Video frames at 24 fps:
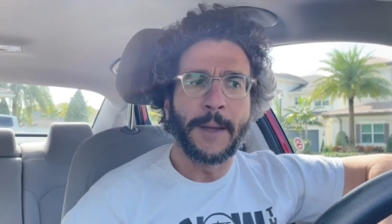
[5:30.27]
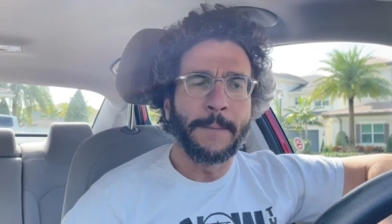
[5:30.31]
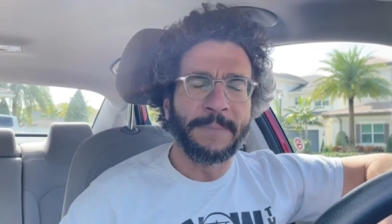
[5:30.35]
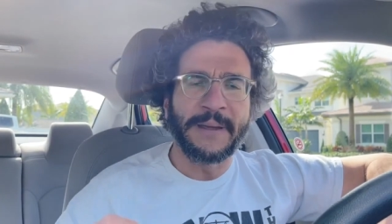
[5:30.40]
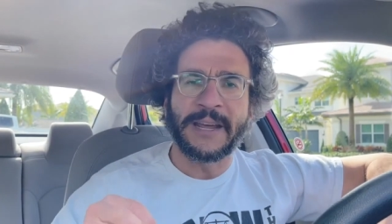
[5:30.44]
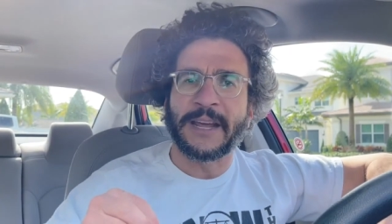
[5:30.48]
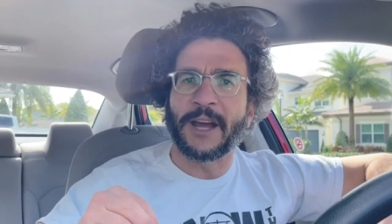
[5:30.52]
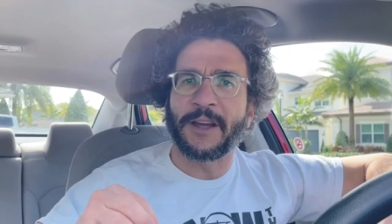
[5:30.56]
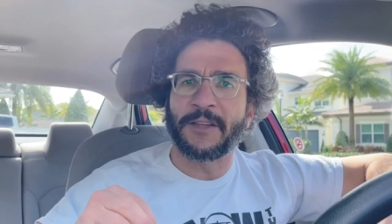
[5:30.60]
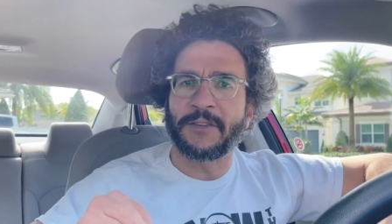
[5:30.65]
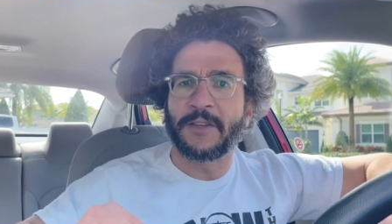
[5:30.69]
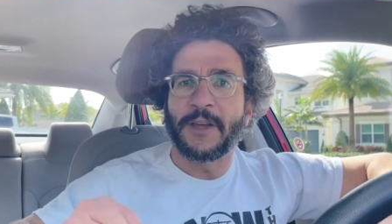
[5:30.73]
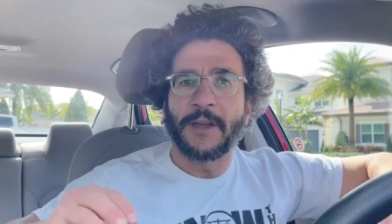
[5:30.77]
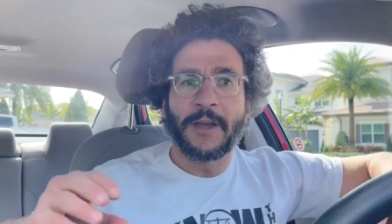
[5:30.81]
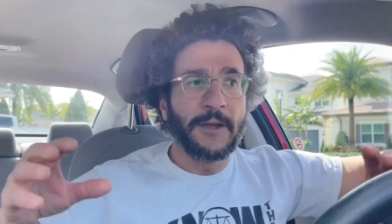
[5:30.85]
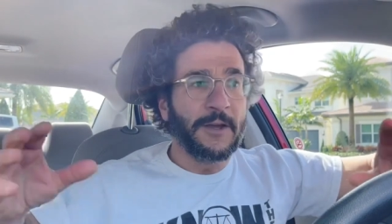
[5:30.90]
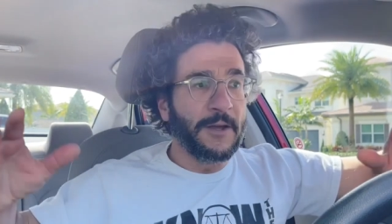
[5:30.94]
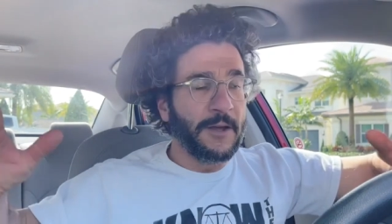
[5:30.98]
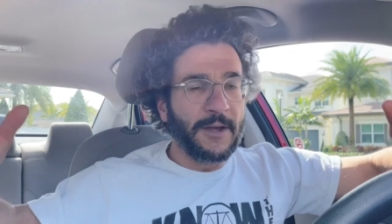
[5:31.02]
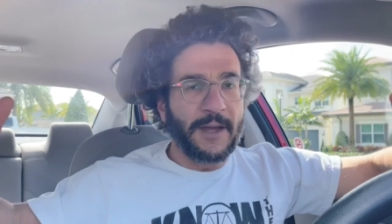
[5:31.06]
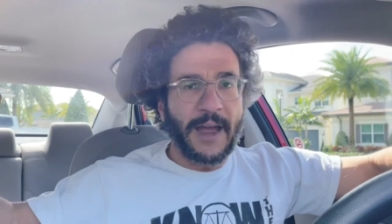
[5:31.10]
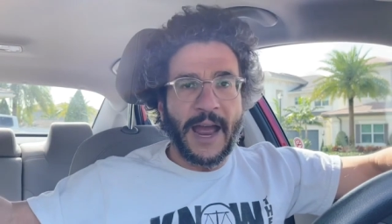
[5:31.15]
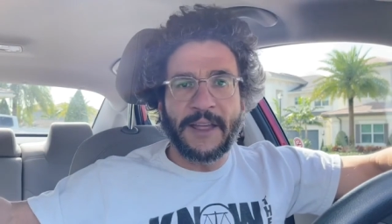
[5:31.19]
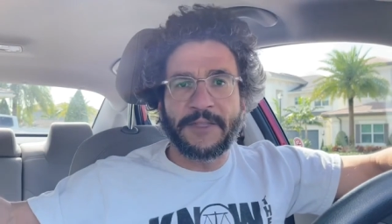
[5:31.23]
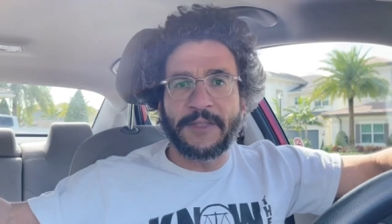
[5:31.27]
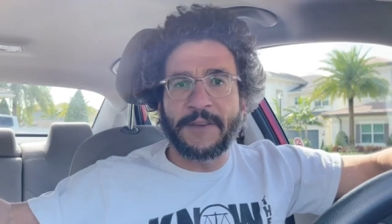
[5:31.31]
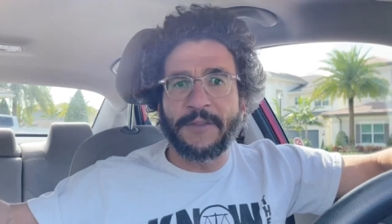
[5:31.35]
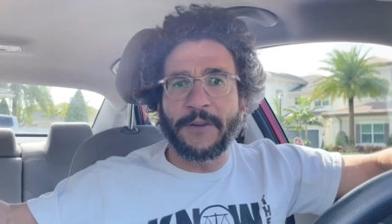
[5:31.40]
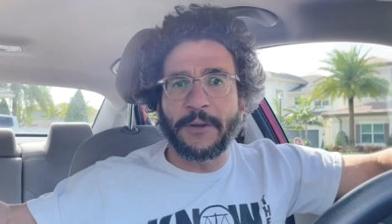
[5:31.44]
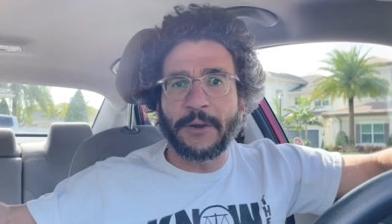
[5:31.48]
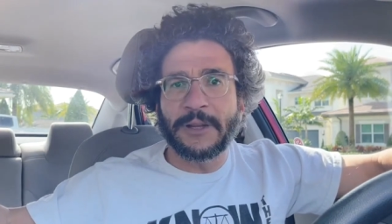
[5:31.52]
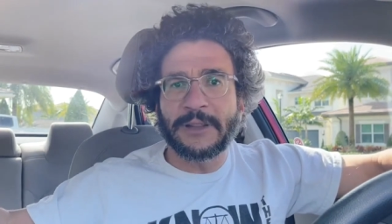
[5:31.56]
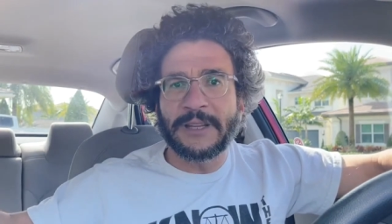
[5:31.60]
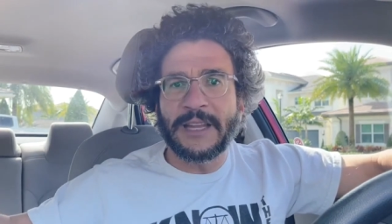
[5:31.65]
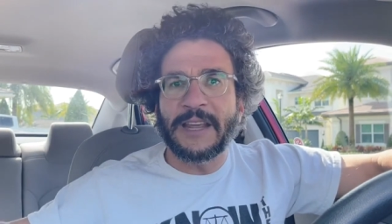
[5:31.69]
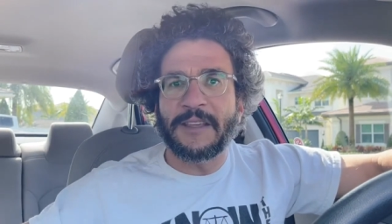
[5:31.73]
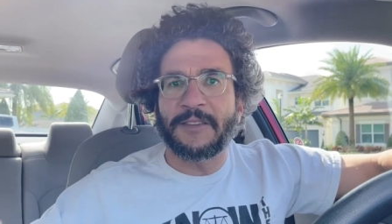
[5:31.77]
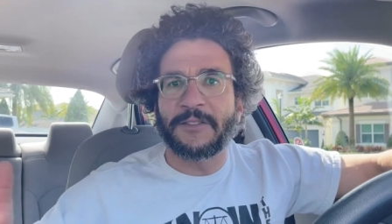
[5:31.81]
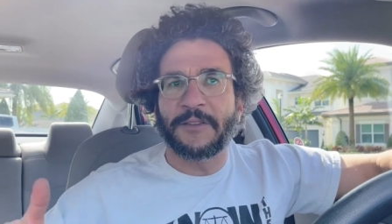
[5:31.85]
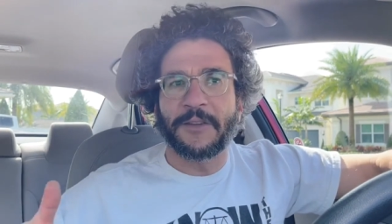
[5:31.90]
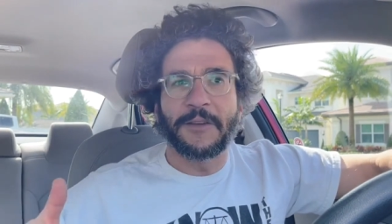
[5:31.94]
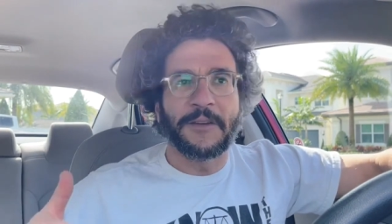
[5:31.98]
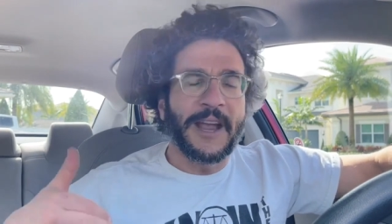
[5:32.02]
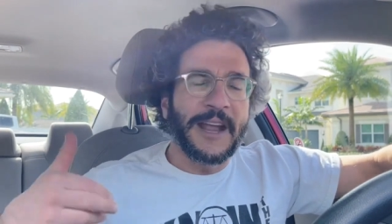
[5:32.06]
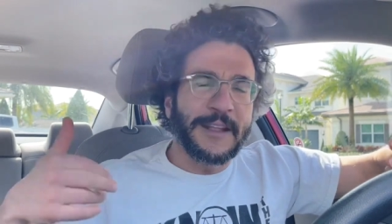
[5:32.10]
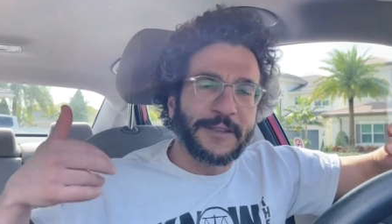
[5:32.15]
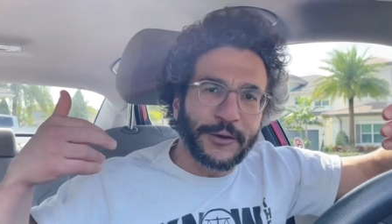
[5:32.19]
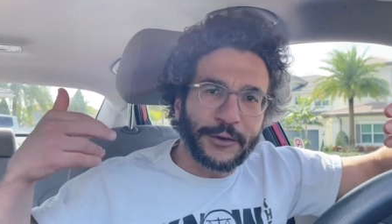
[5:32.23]
because at the very least,
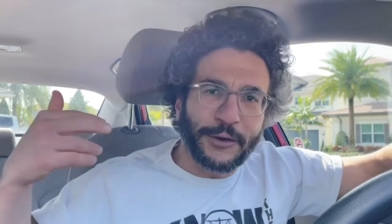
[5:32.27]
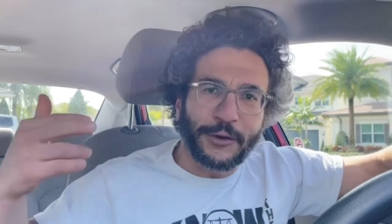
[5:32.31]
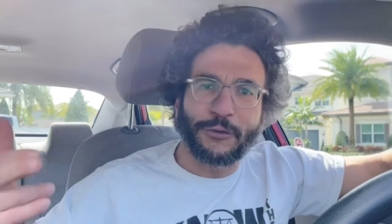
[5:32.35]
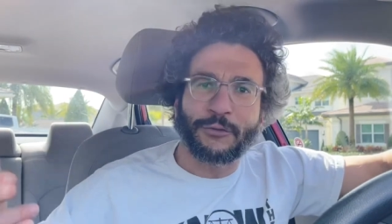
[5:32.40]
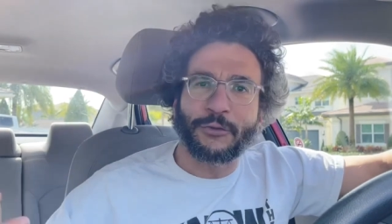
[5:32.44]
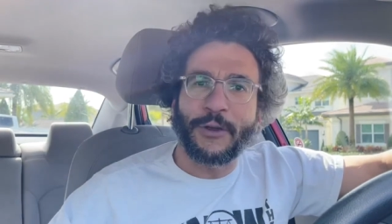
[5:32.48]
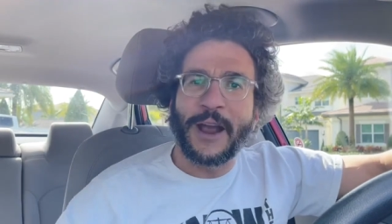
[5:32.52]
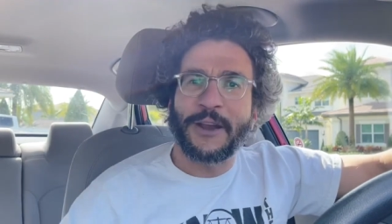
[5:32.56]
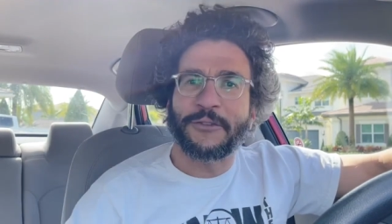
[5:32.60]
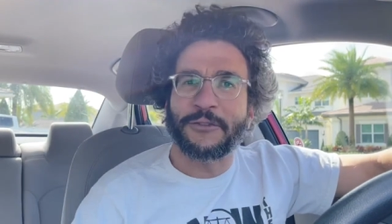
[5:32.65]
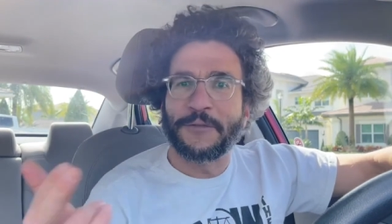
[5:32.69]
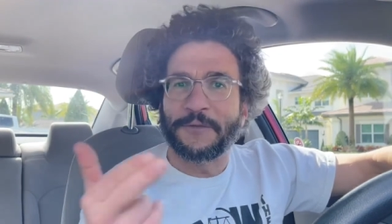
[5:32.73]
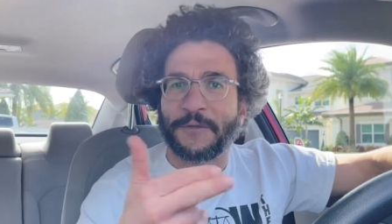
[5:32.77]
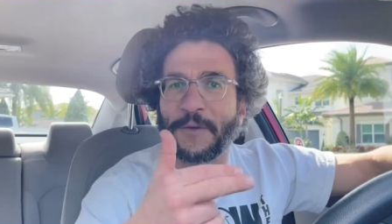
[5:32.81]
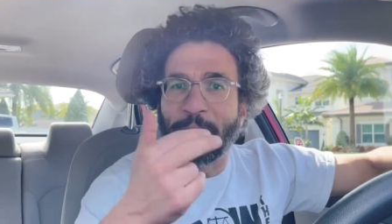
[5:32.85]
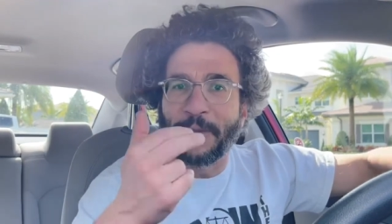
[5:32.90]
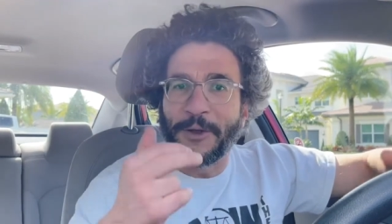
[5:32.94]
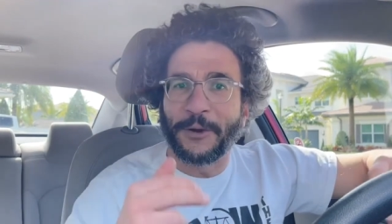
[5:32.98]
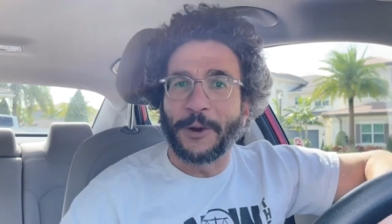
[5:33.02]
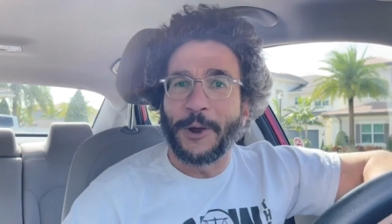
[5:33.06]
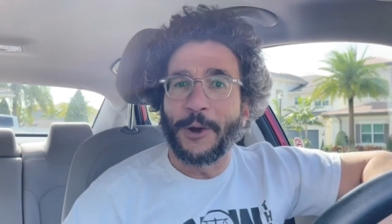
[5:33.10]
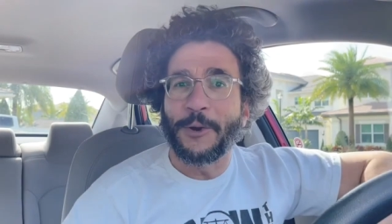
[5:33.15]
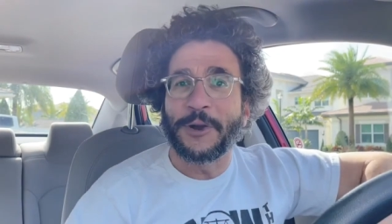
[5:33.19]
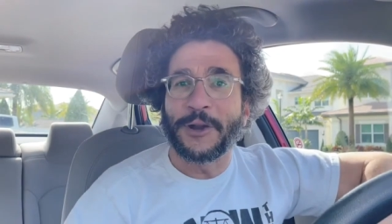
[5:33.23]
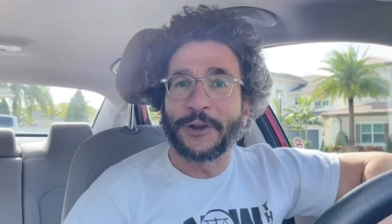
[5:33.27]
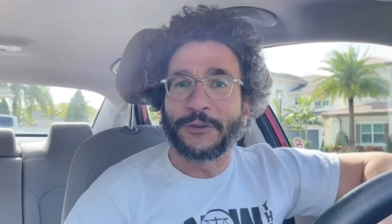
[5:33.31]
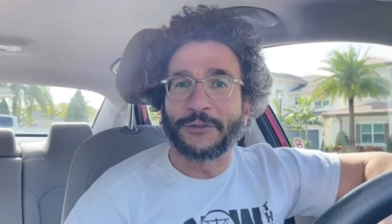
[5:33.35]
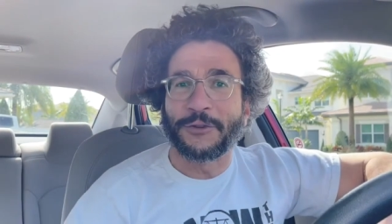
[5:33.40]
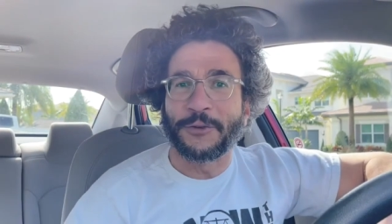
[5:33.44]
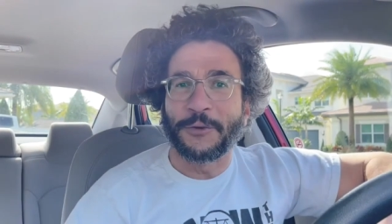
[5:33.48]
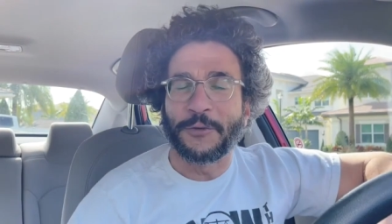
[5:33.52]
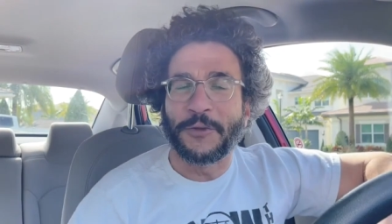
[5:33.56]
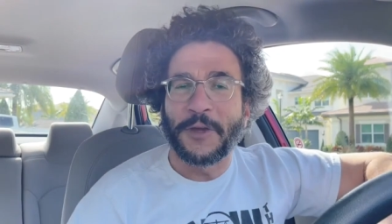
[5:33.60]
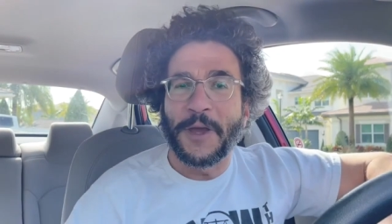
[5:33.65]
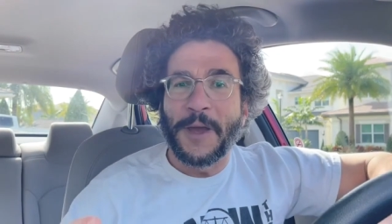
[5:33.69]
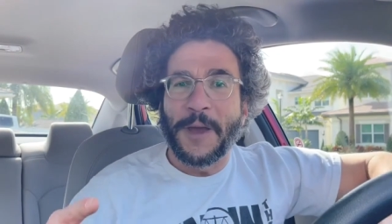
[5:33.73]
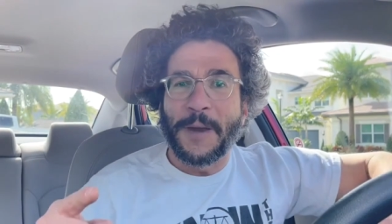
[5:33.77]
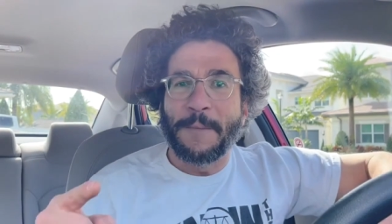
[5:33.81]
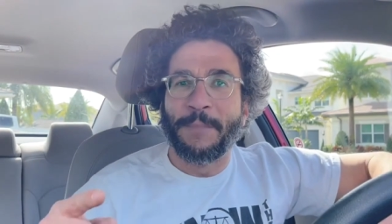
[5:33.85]
it's a distraction from their own issues,